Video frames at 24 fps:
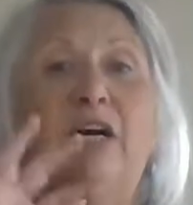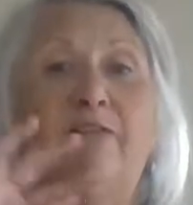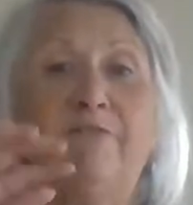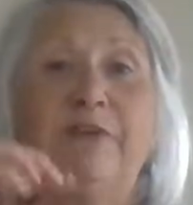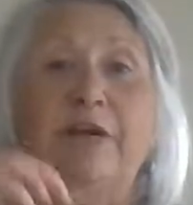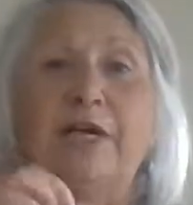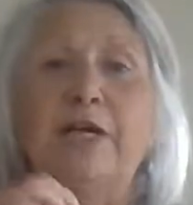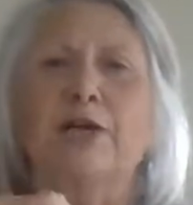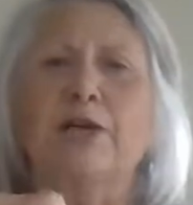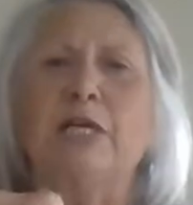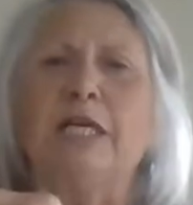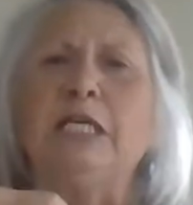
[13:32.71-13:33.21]

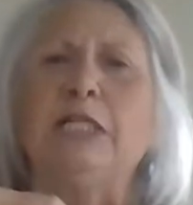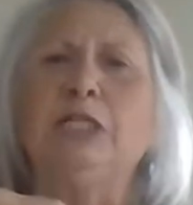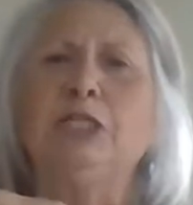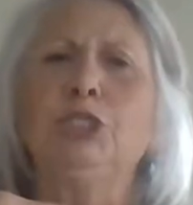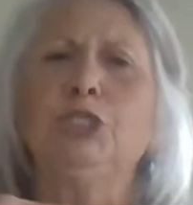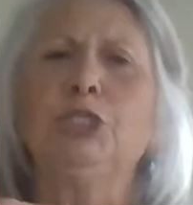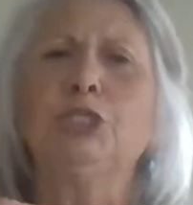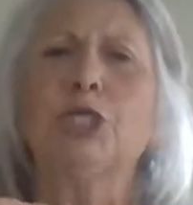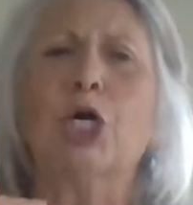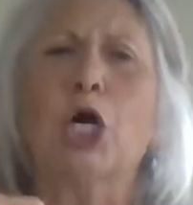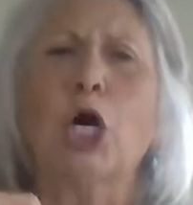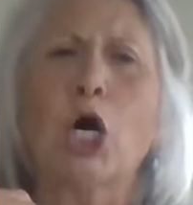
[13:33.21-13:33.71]
very
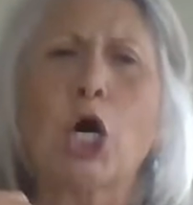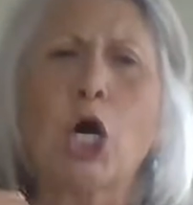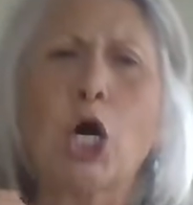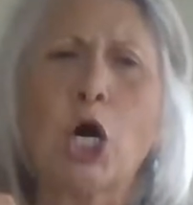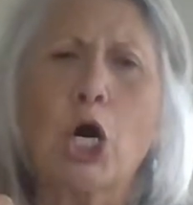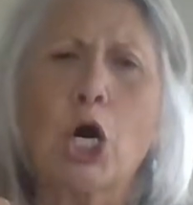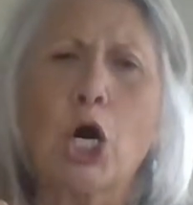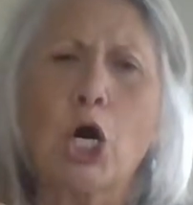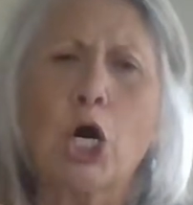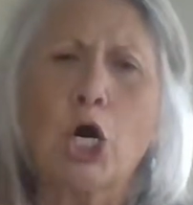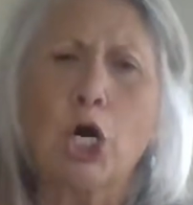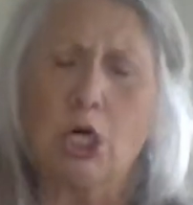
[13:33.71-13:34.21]

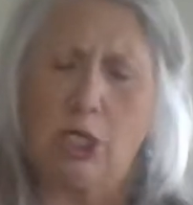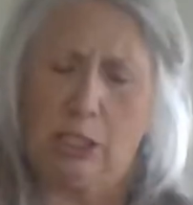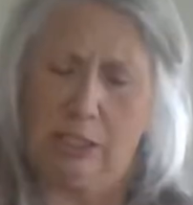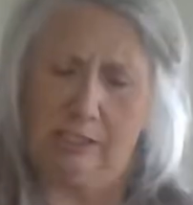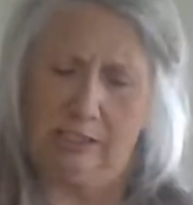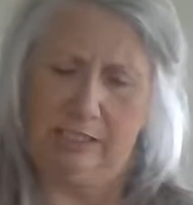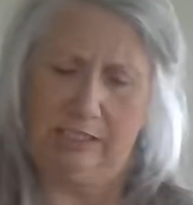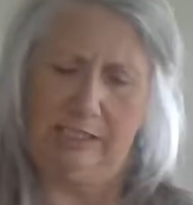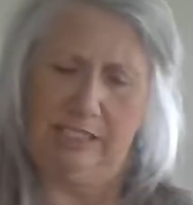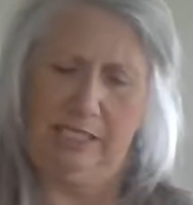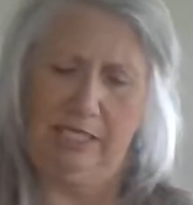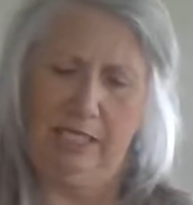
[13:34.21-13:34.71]
dark
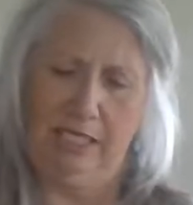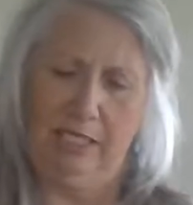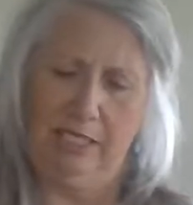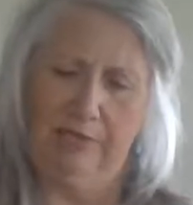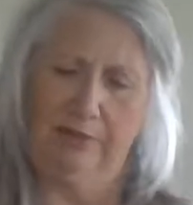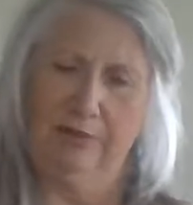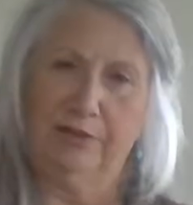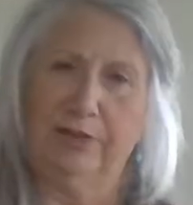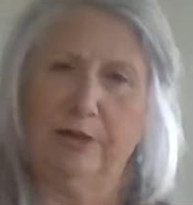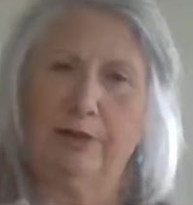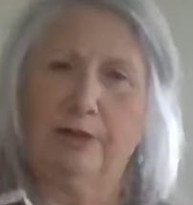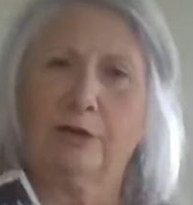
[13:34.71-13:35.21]
scene
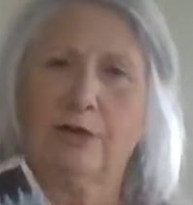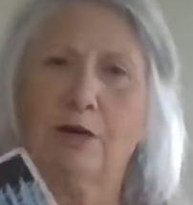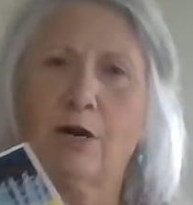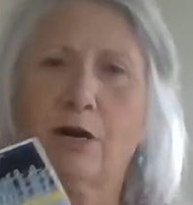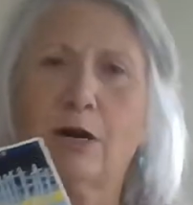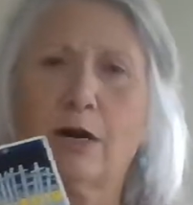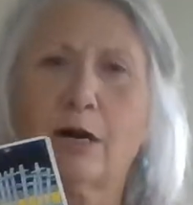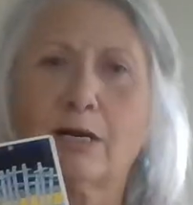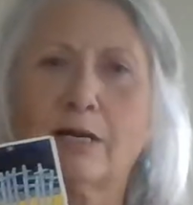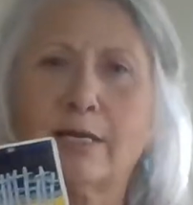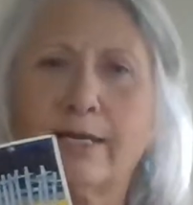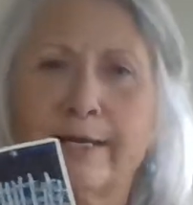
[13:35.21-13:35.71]
in their
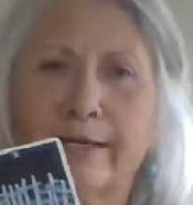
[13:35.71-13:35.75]
card.